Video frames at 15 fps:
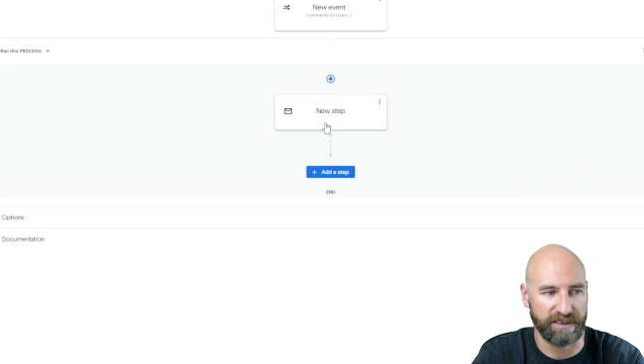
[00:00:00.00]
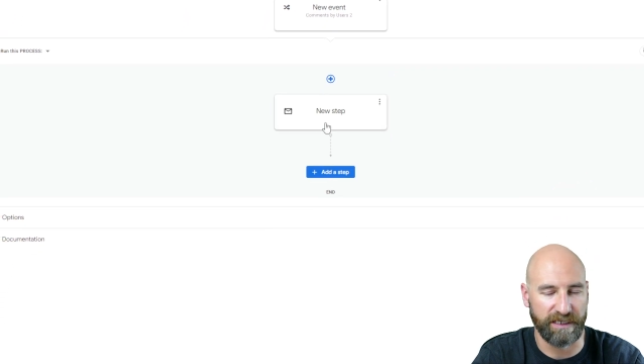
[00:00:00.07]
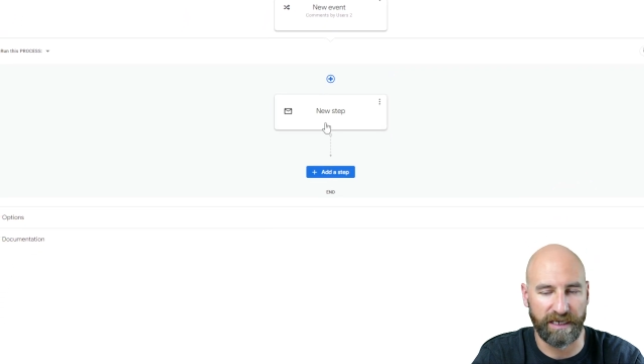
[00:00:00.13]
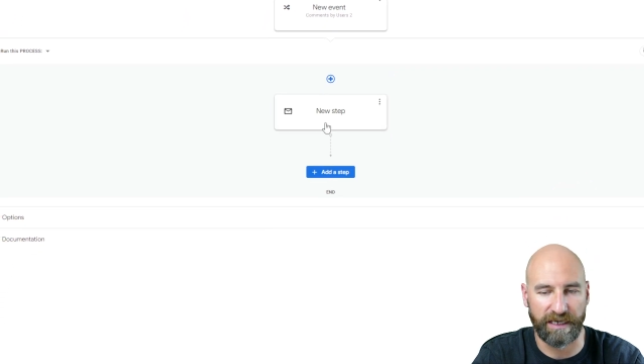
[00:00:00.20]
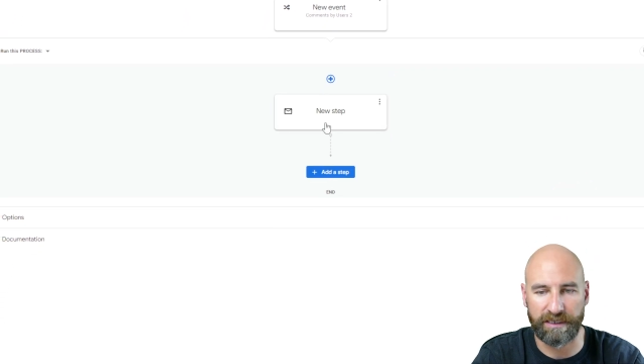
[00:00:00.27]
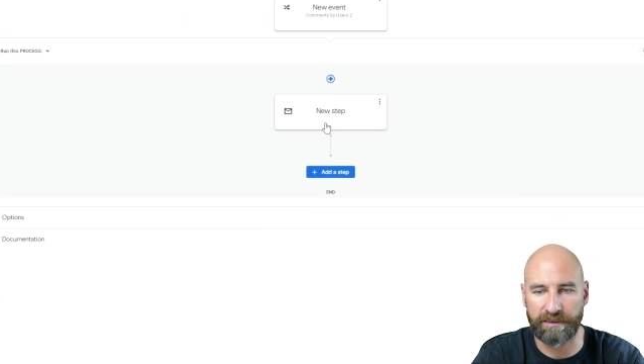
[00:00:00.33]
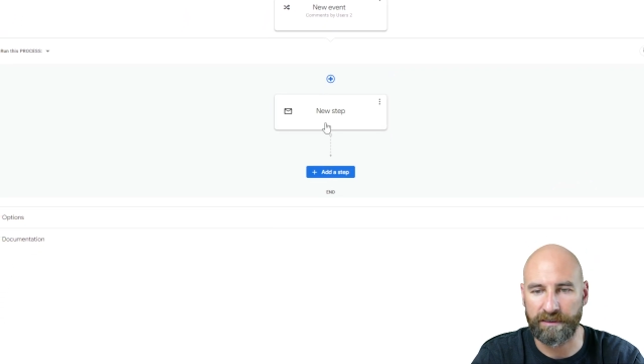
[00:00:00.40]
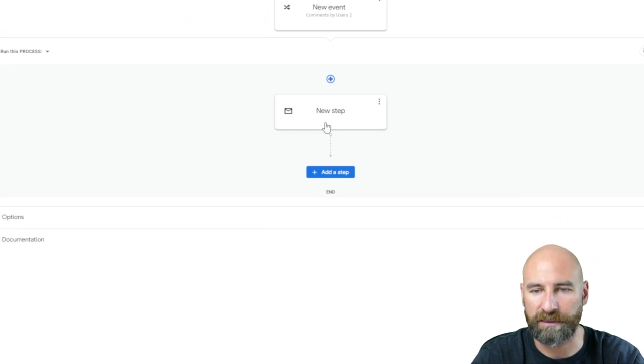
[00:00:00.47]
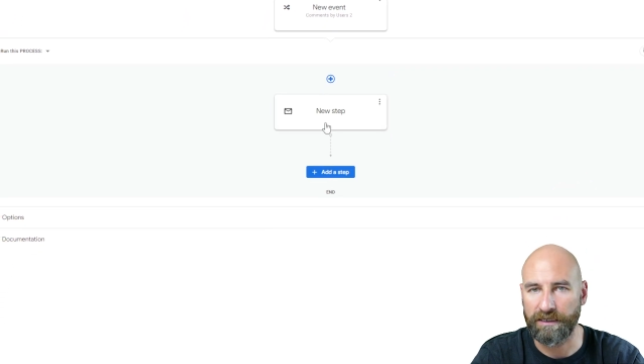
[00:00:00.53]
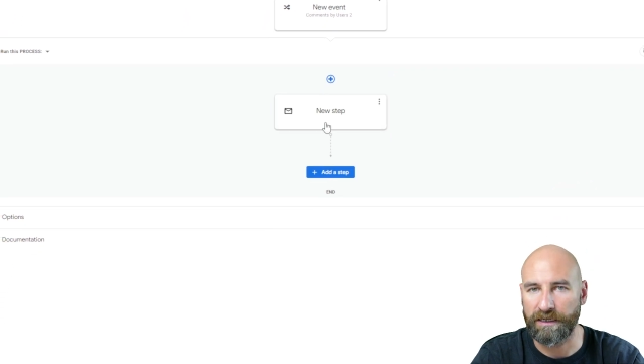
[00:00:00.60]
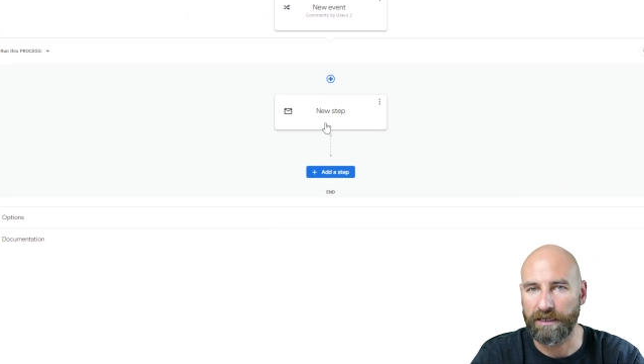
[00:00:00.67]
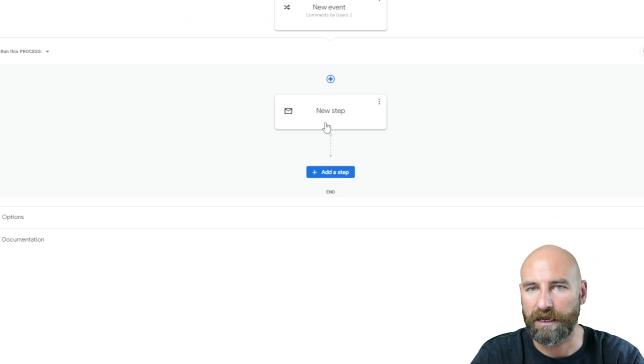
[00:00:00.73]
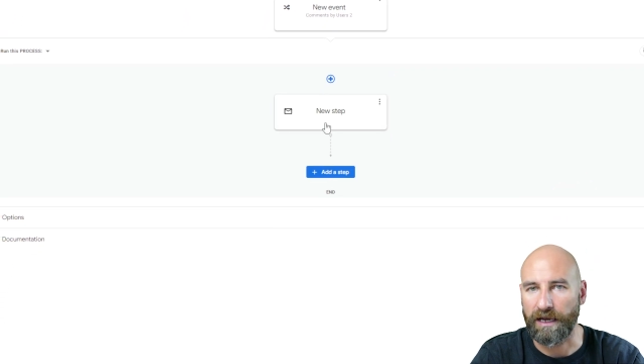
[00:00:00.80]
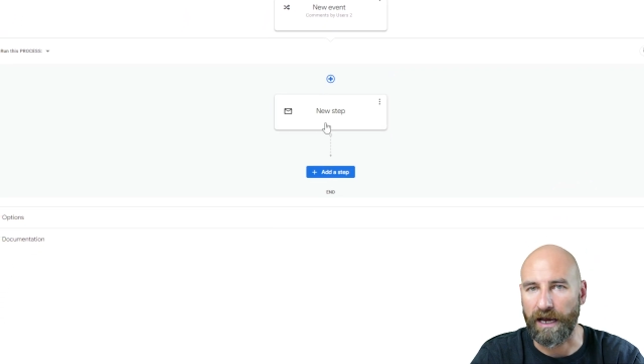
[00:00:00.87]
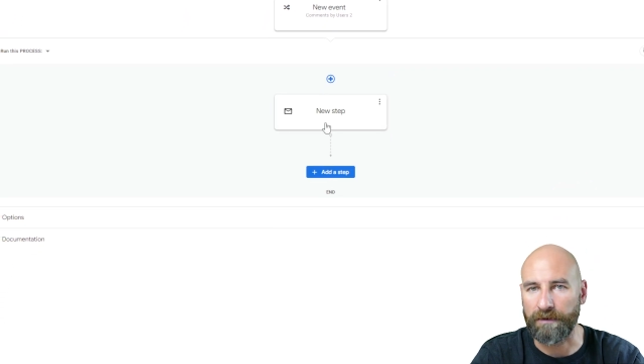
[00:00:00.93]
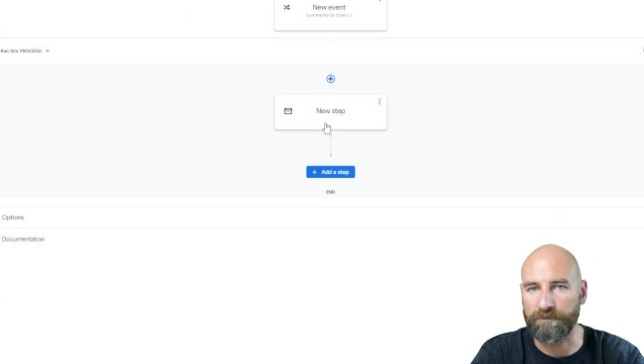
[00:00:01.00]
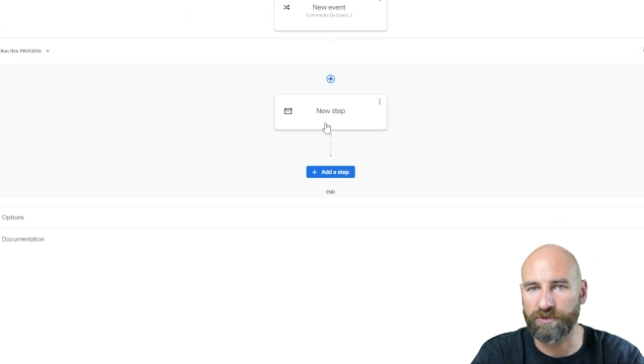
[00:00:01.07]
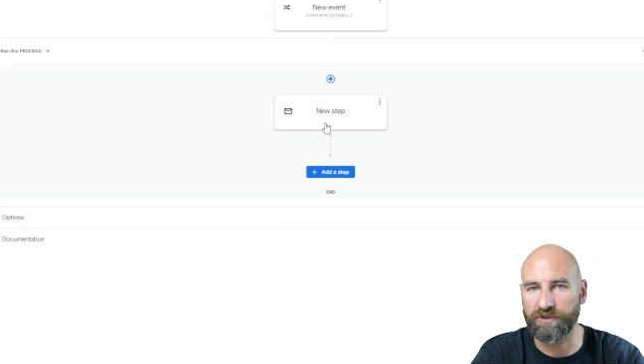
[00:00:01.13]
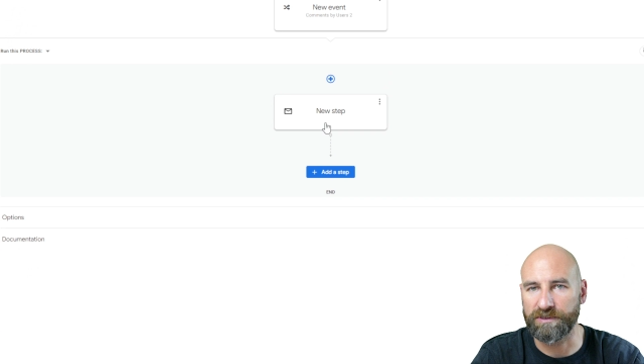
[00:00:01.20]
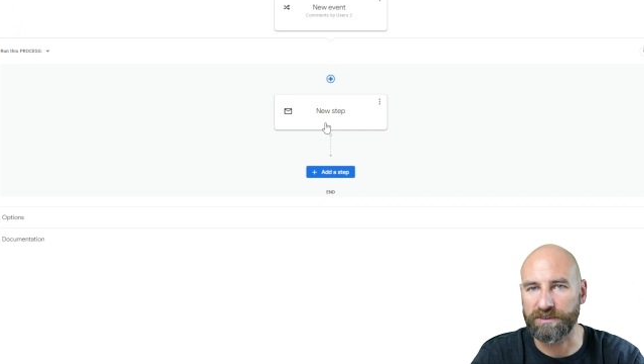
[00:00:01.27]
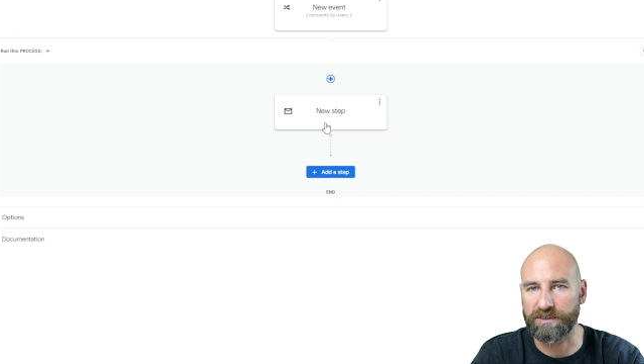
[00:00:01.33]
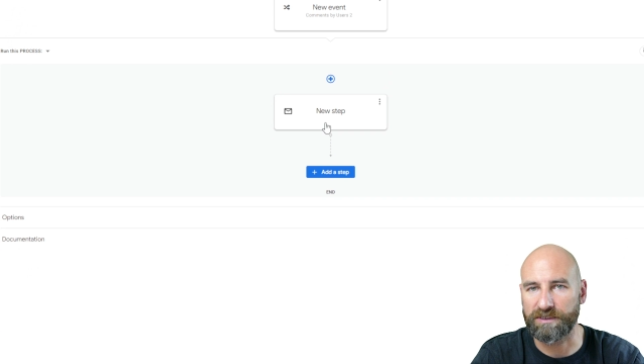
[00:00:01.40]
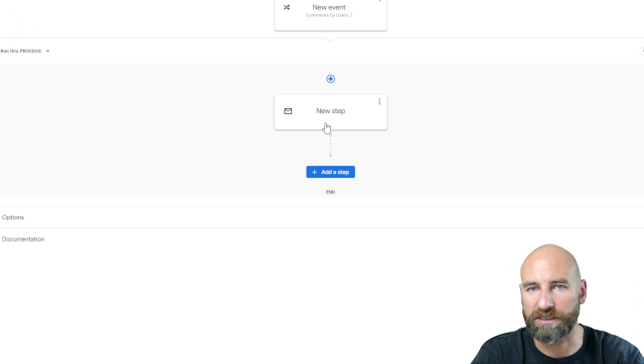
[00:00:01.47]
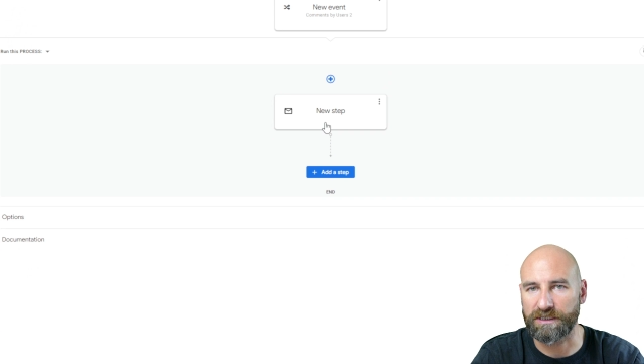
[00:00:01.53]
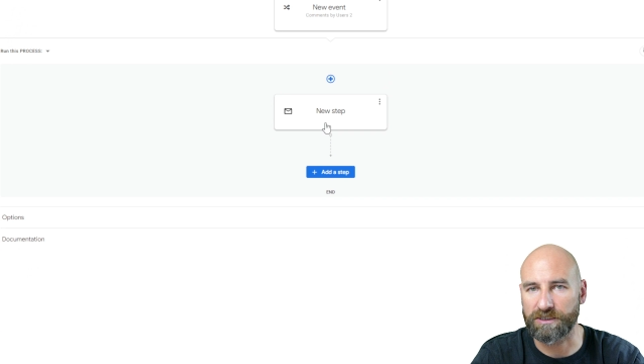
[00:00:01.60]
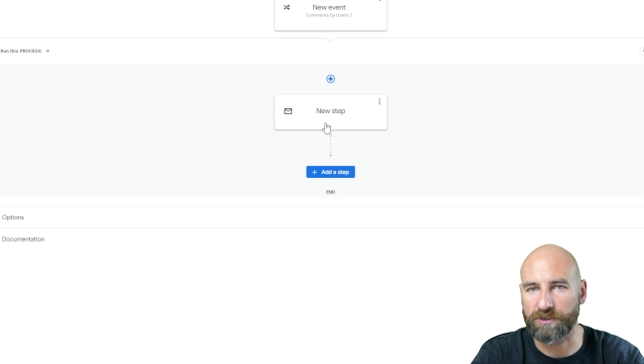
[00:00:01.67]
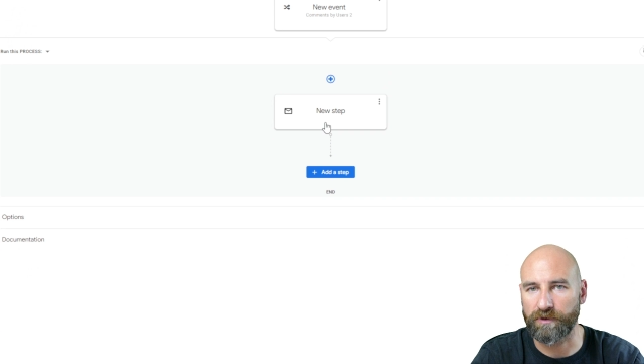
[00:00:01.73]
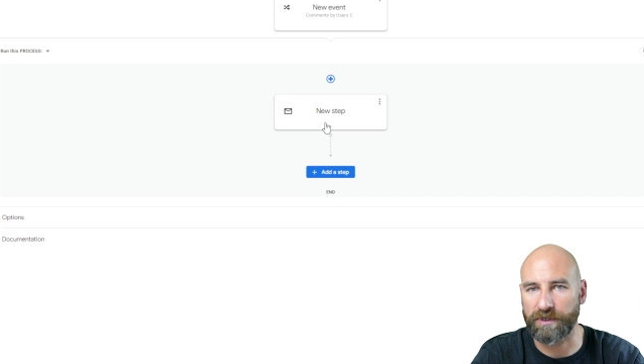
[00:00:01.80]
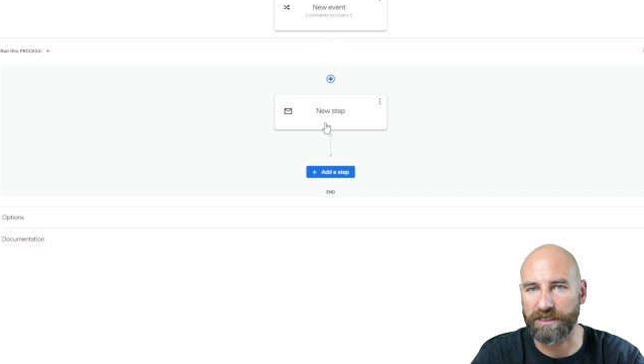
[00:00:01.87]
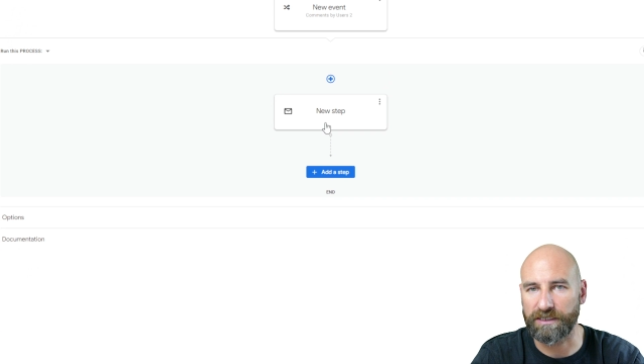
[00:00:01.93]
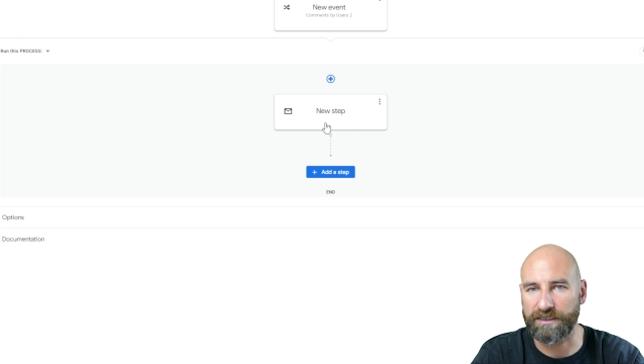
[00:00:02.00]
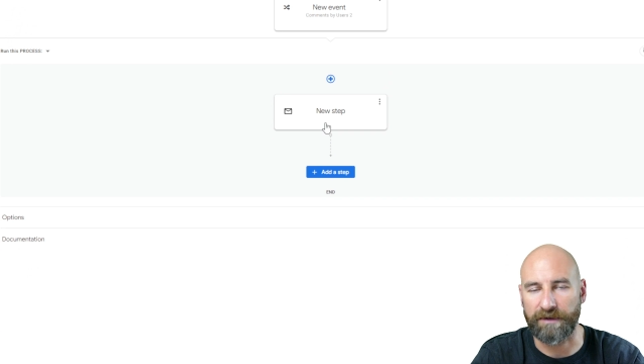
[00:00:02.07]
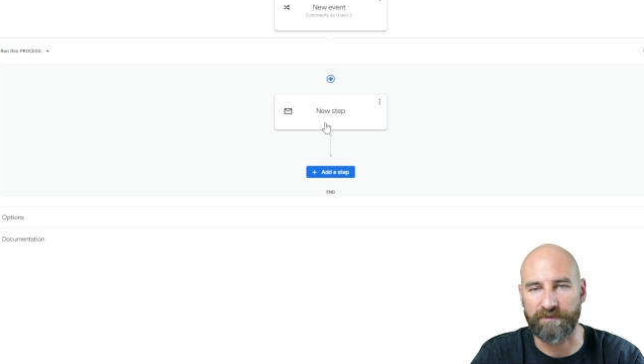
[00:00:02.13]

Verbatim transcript: again, I'm doing these things quickly.